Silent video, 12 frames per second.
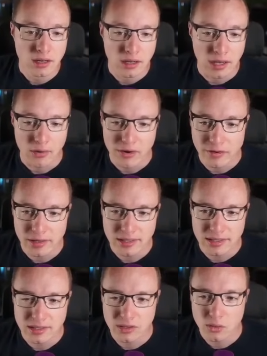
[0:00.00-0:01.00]
However,
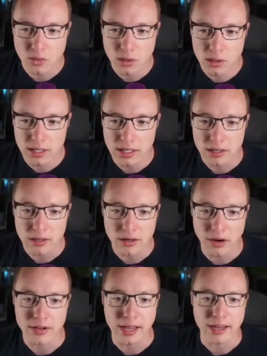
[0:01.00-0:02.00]
let's scroll here.
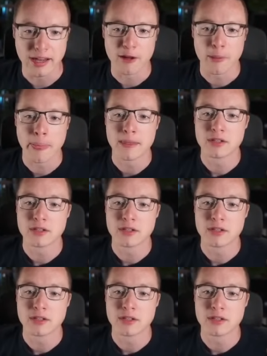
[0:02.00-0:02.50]
Oh yeah.